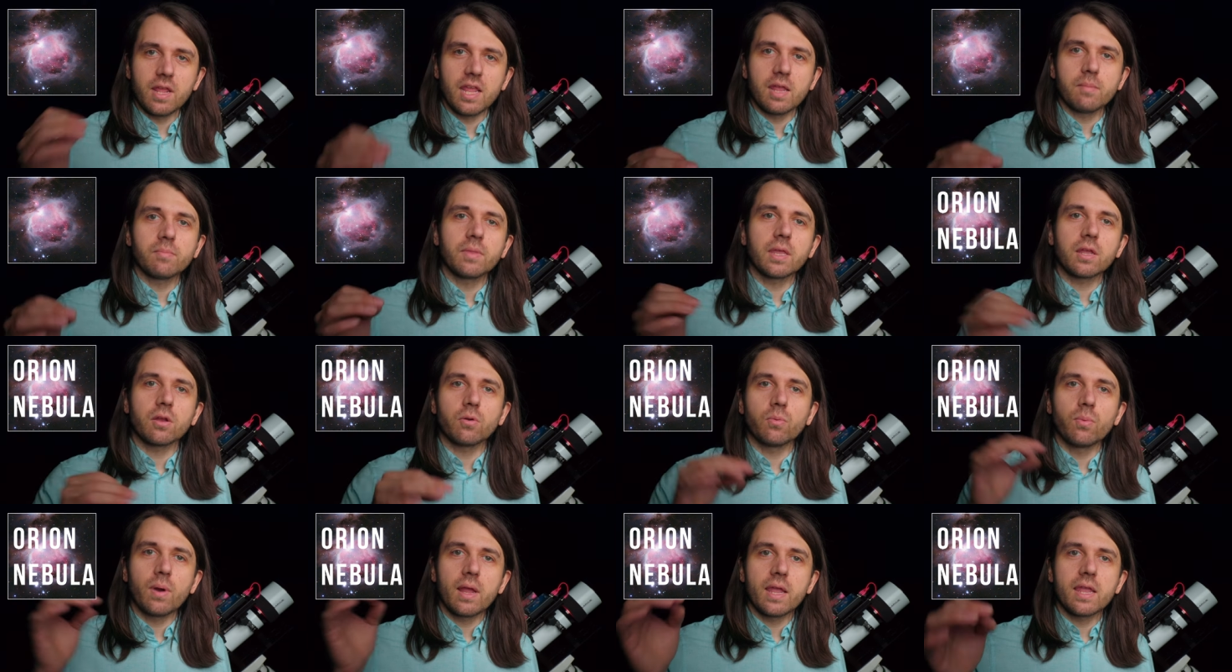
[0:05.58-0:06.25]
name
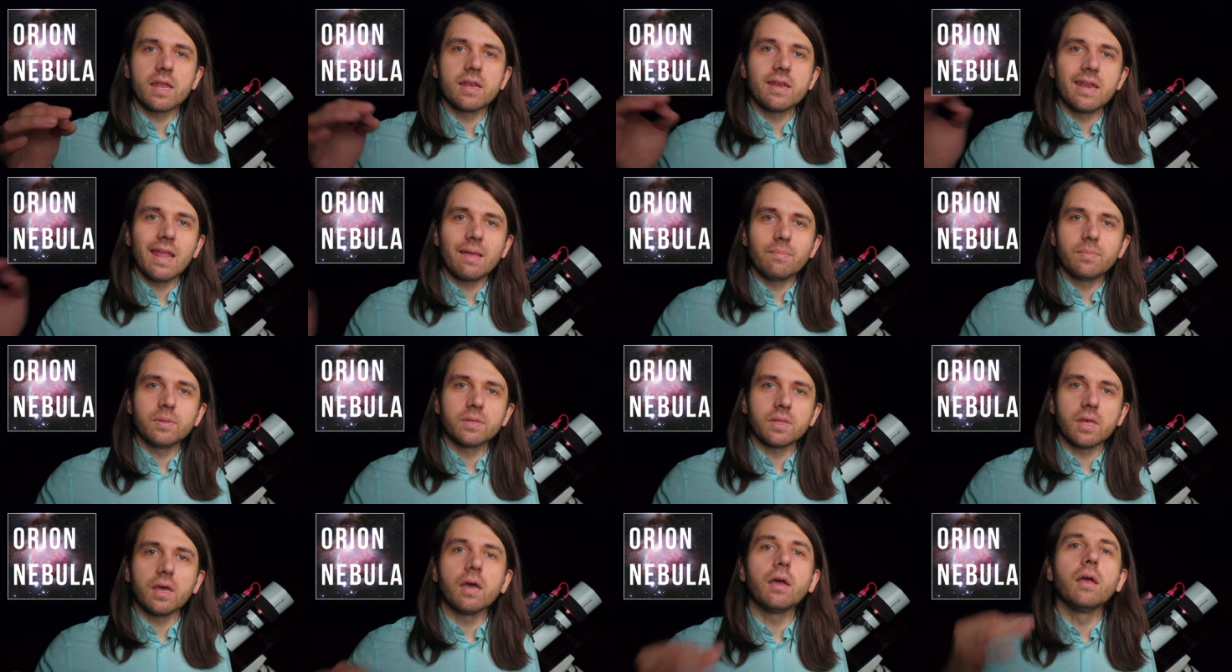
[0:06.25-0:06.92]
like Orion
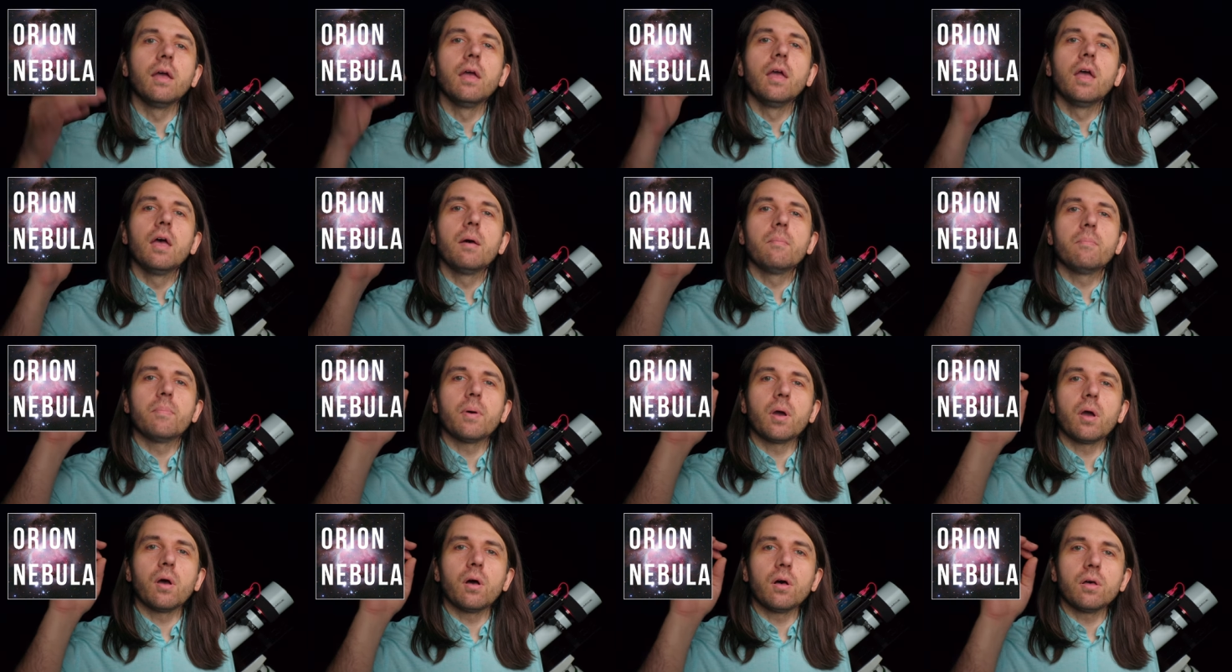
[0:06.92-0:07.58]
Nebula,
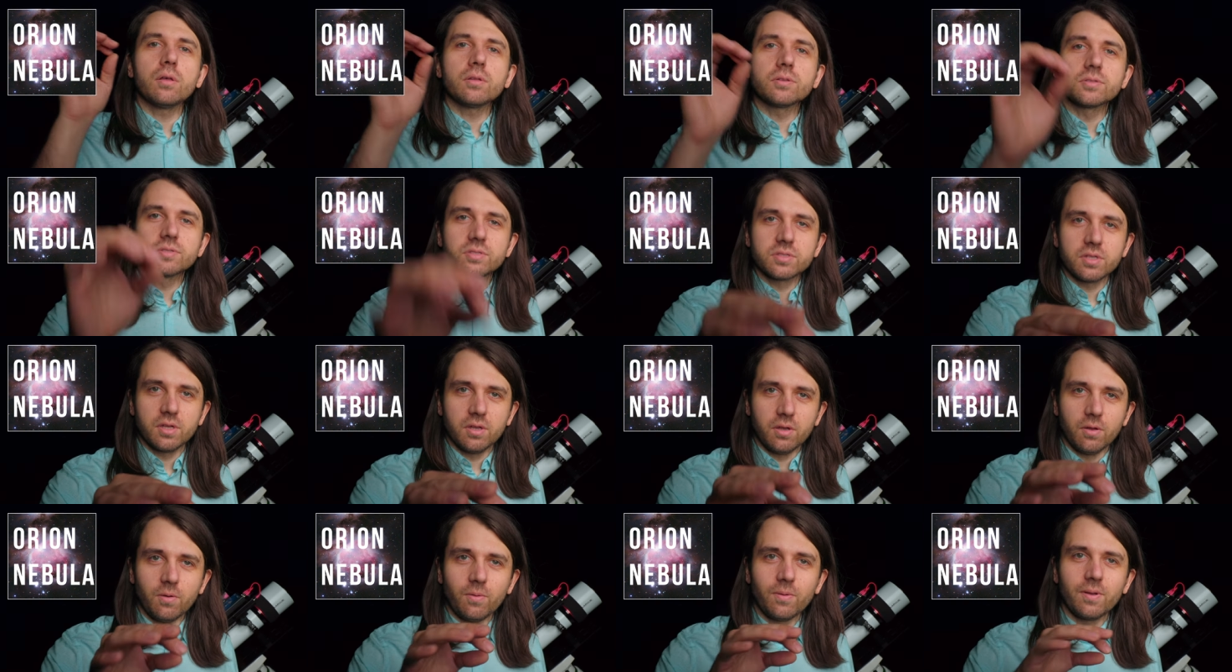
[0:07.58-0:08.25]
but
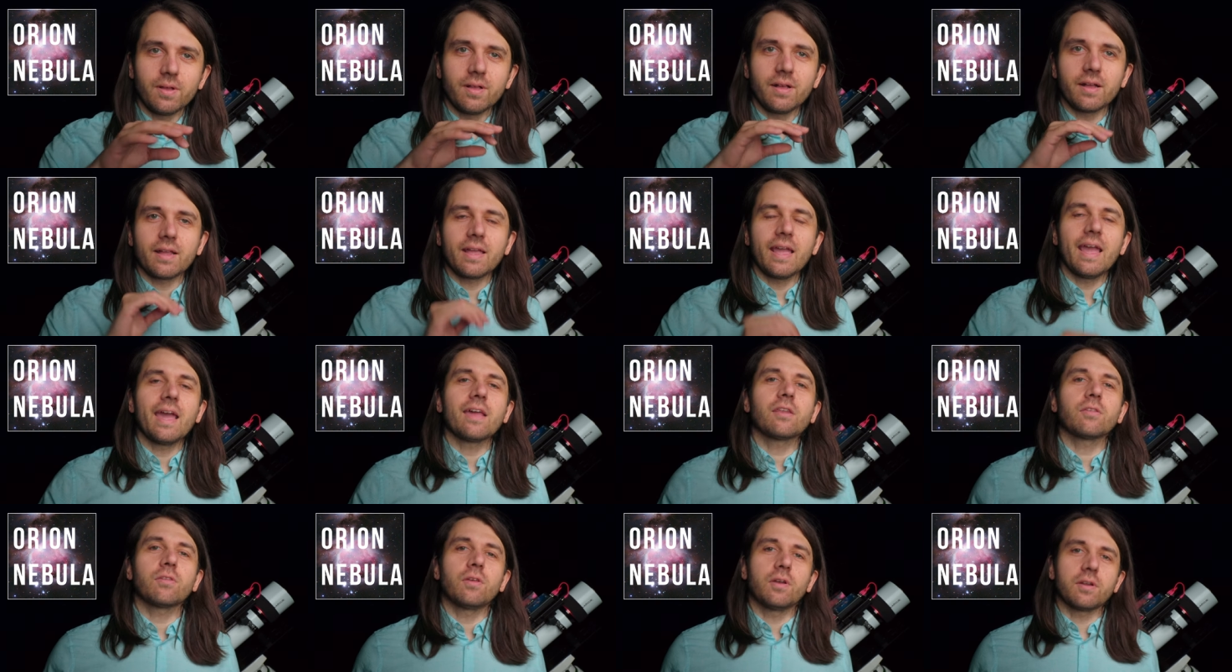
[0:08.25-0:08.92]
also a
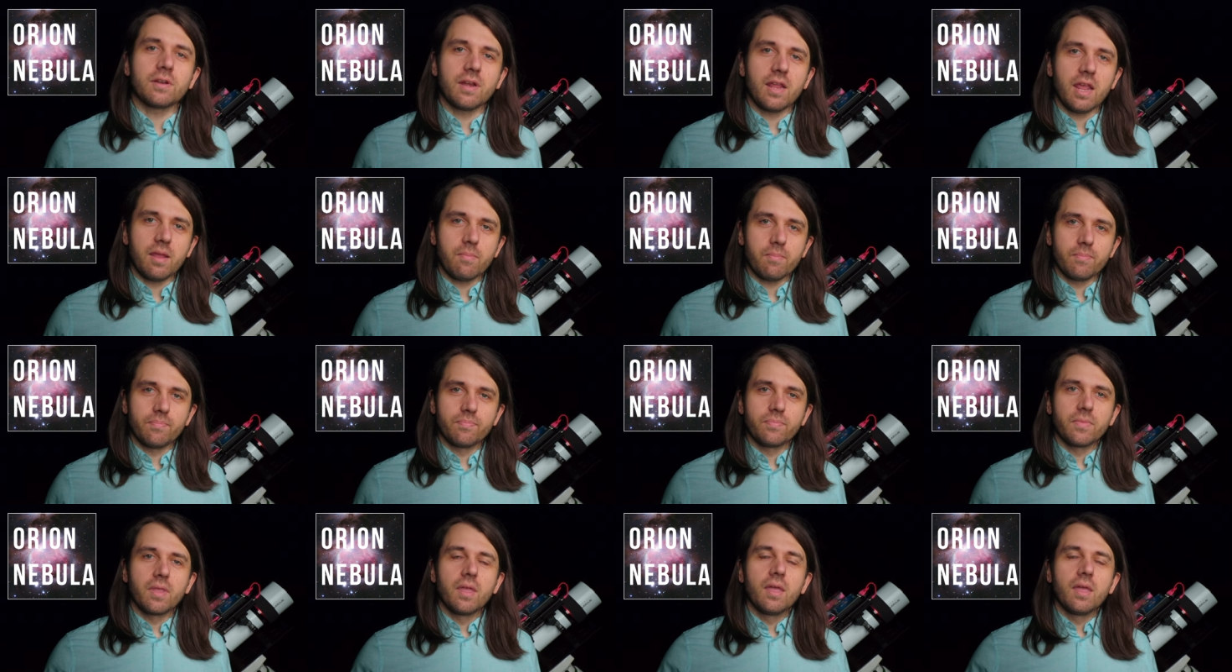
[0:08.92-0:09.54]
catalog name.